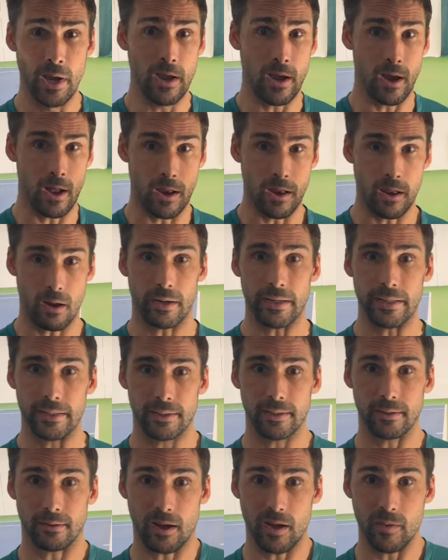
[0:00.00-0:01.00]
And
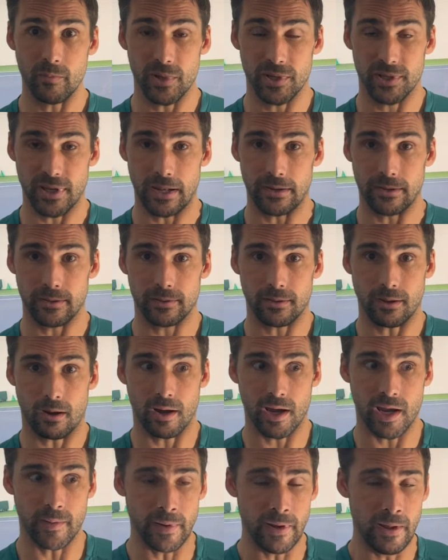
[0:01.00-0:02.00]
99% of the
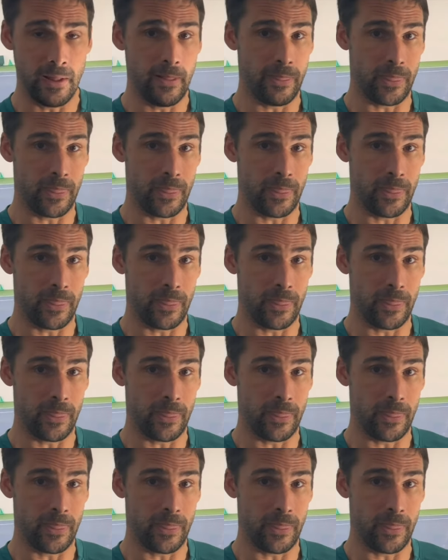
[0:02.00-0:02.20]
time,